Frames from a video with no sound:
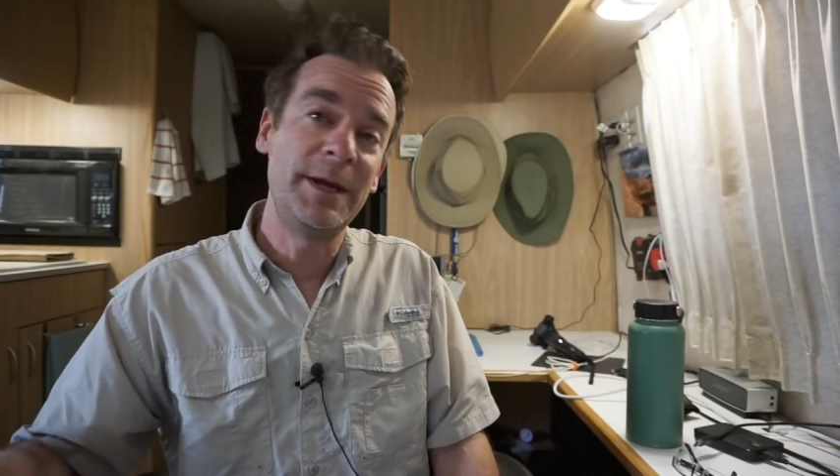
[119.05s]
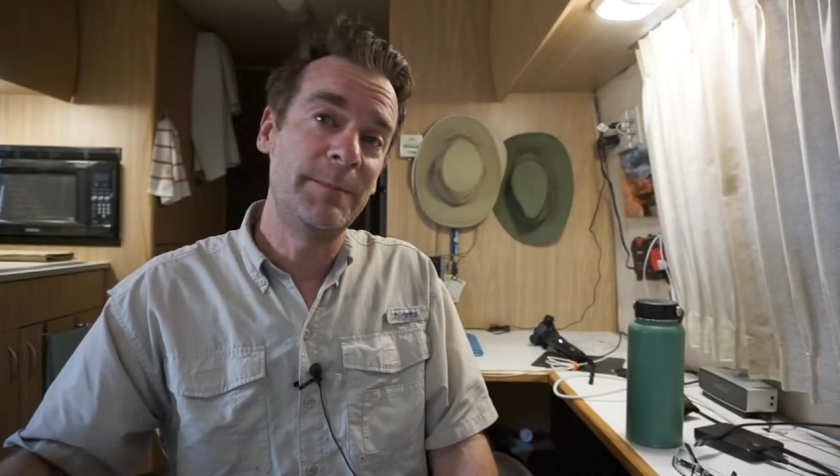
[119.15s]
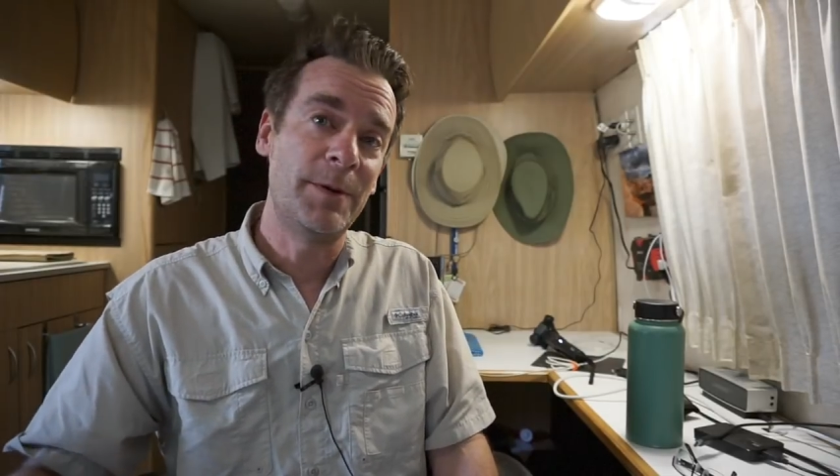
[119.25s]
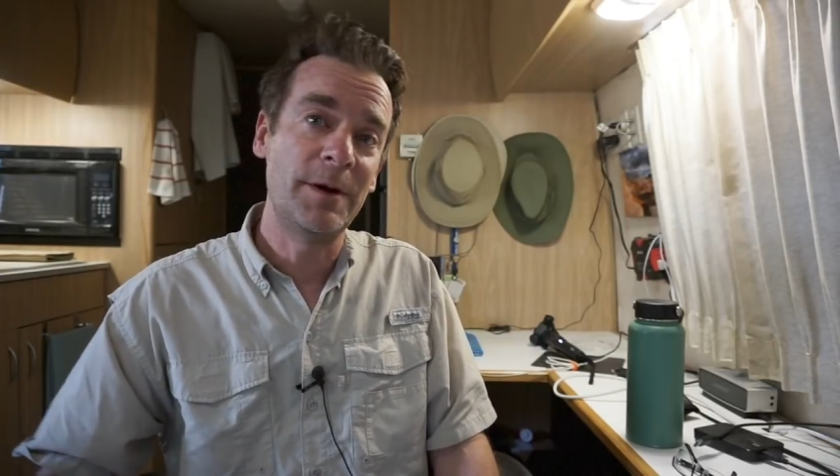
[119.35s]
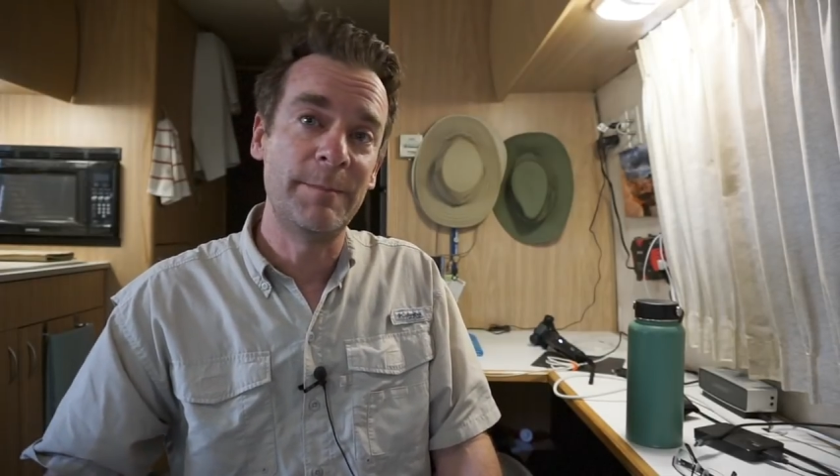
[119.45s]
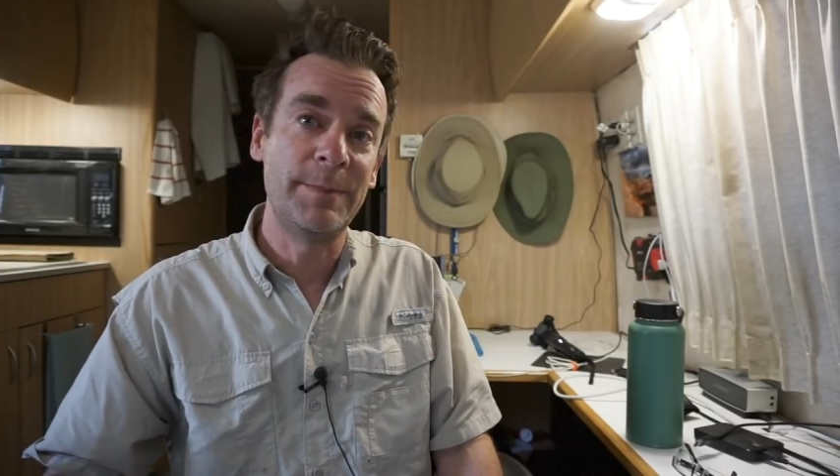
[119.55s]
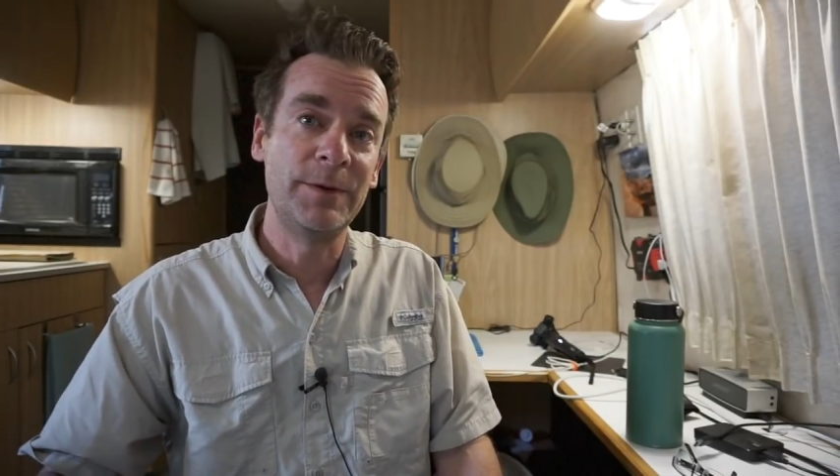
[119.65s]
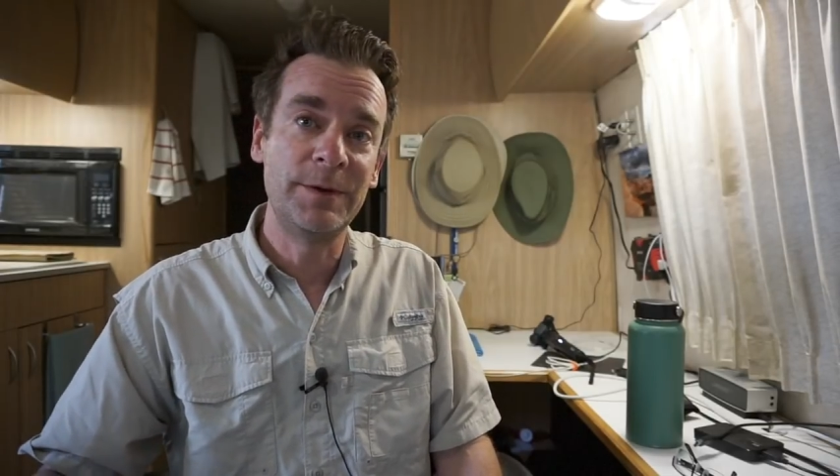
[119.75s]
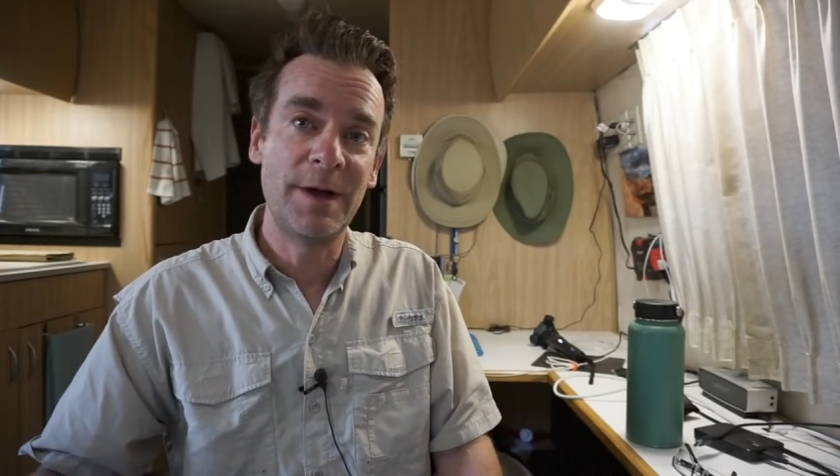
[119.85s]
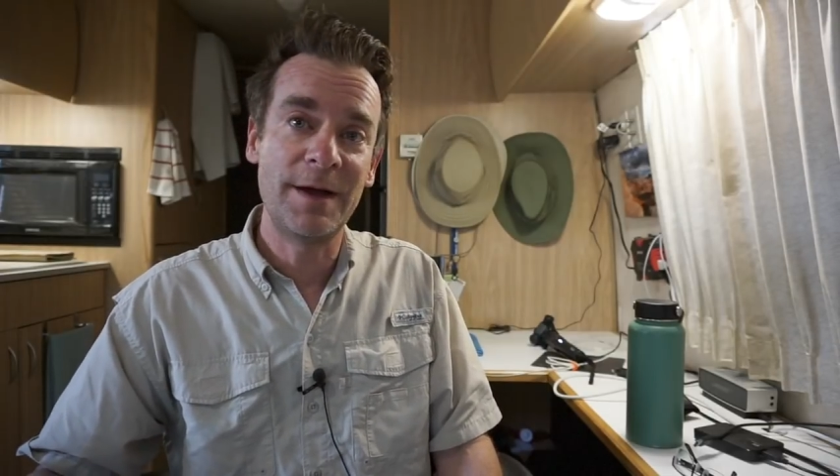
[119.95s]
big part of
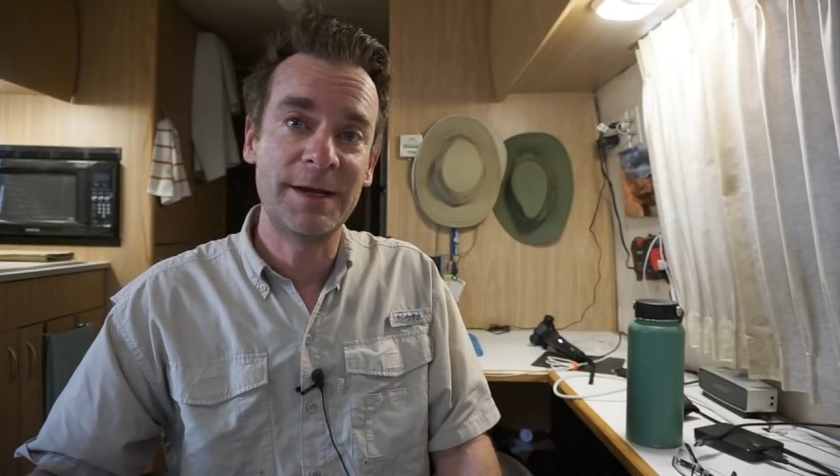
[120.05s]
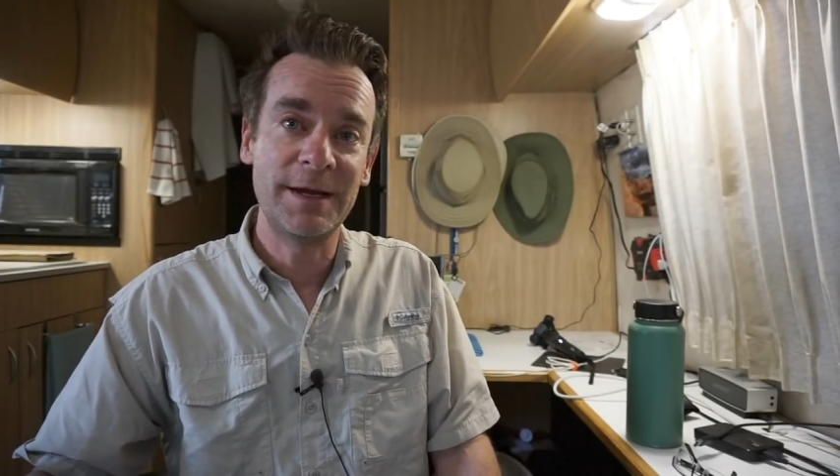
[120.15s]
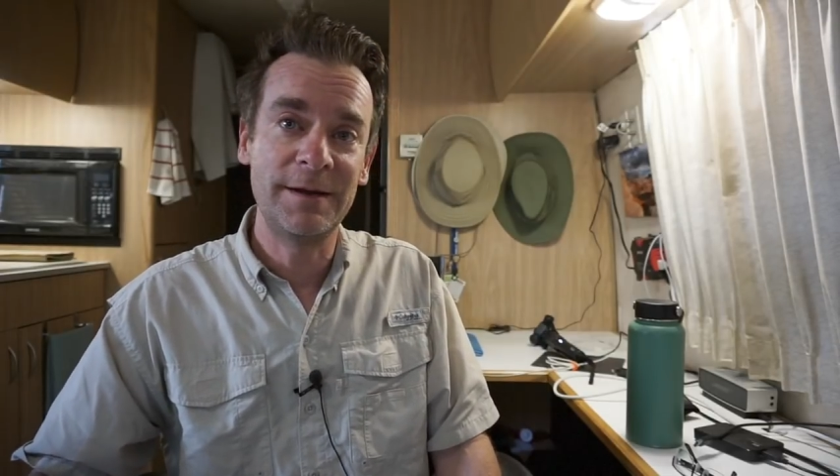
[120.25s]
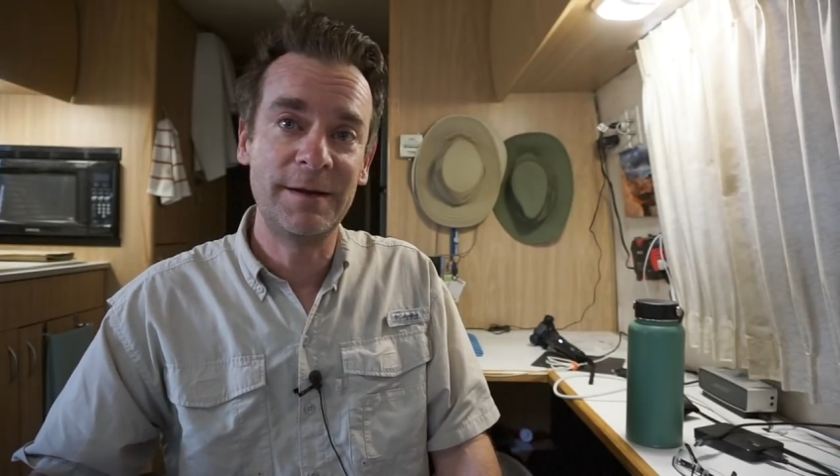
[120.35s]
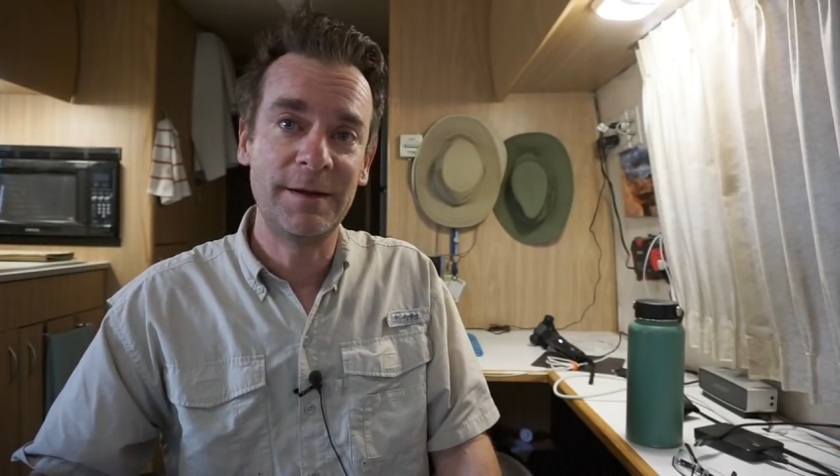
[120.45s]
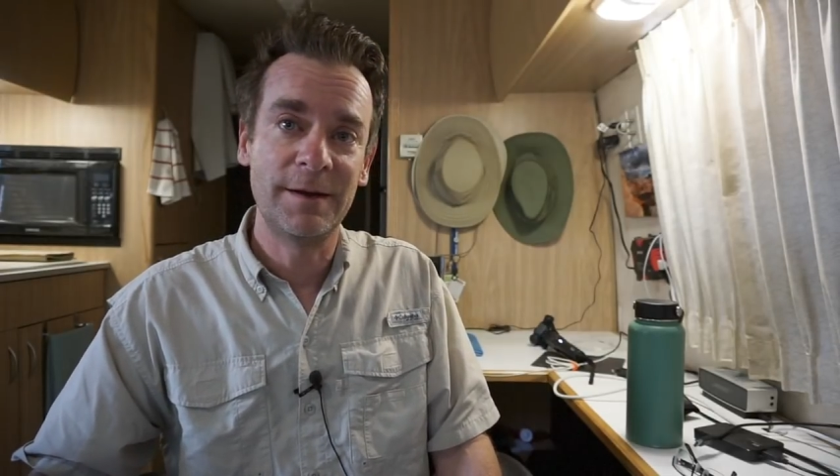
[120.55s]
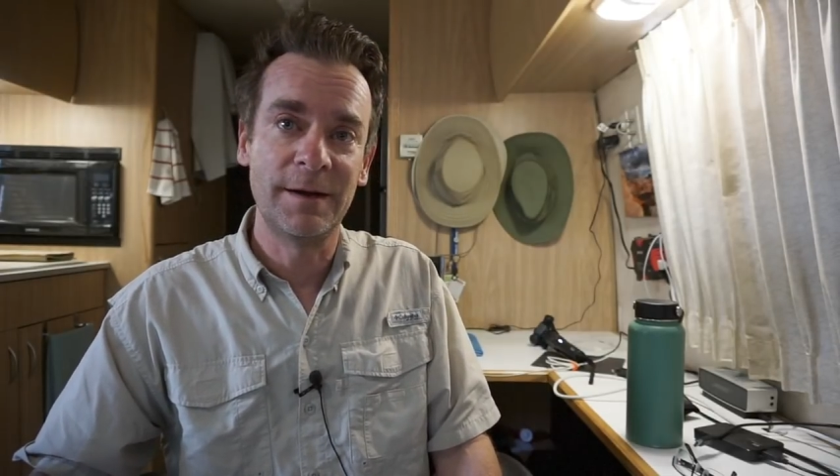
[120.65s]
boondocking